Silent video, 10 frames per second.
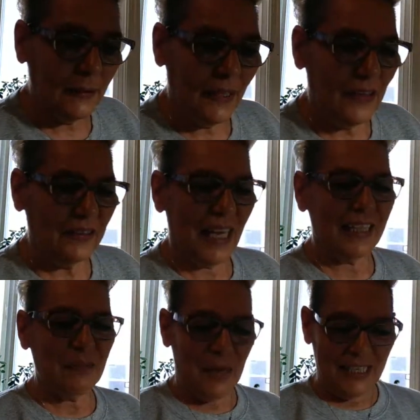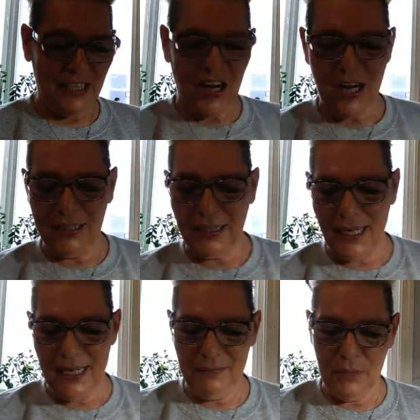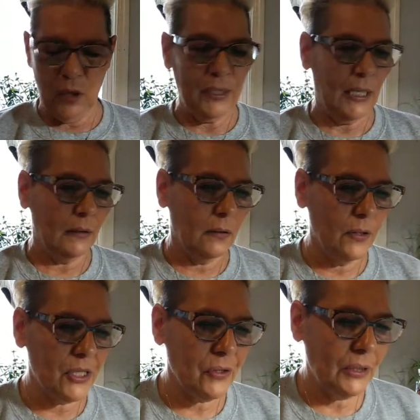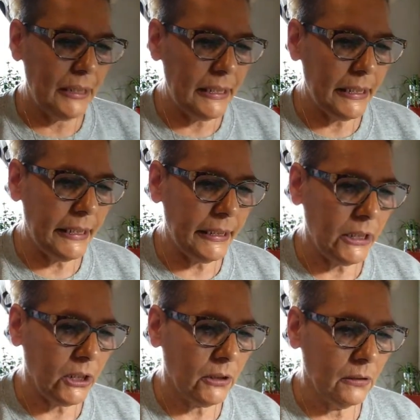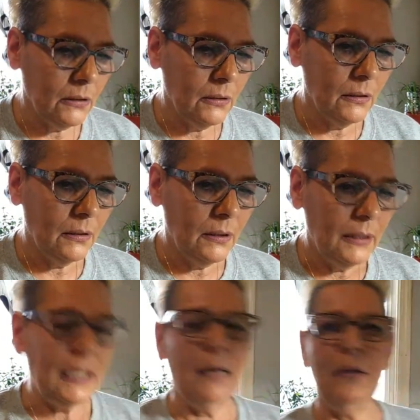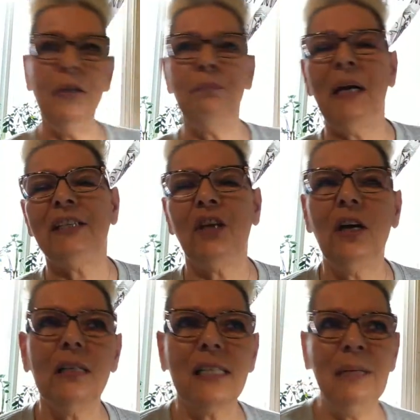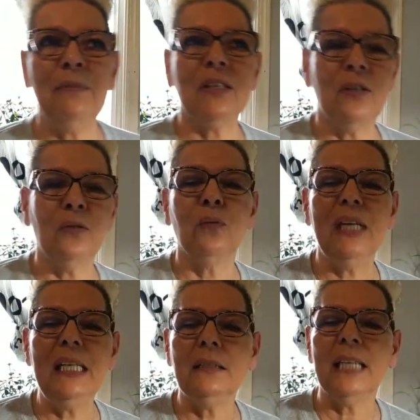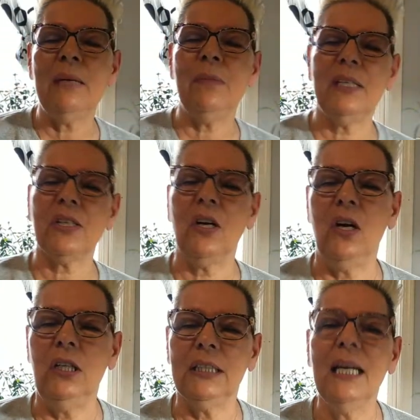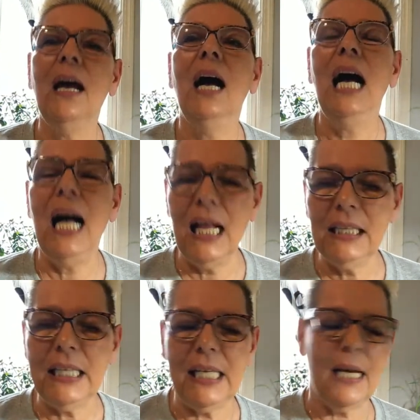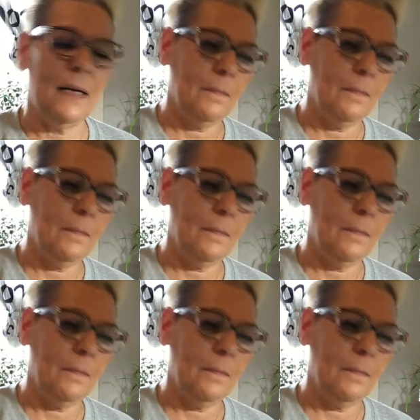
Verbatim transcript: Oh, that's my dog, uh, Mona. Or is there a Lena in here? Yeah, her. My dog's name is her real name is called Halia.